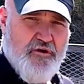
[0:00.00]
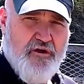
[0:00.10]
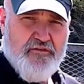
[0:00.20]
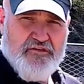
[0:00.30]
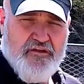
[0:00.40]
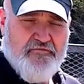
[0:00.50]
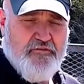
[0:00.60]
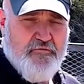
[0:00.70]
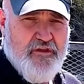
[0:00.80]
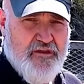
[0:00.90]
the stuff that
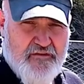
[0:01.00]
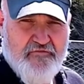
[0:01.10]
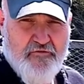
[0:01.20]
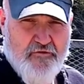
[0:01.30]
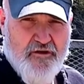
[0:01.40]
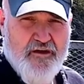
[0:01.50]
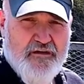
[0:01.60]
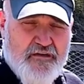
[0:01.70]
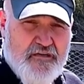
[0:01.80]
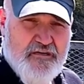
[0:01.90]
we need for
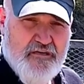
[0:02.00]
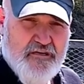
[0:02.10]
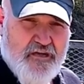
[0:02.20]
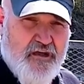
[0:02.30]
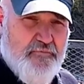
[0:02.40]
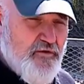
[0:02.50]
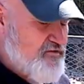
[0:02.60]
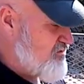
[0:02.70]
composting.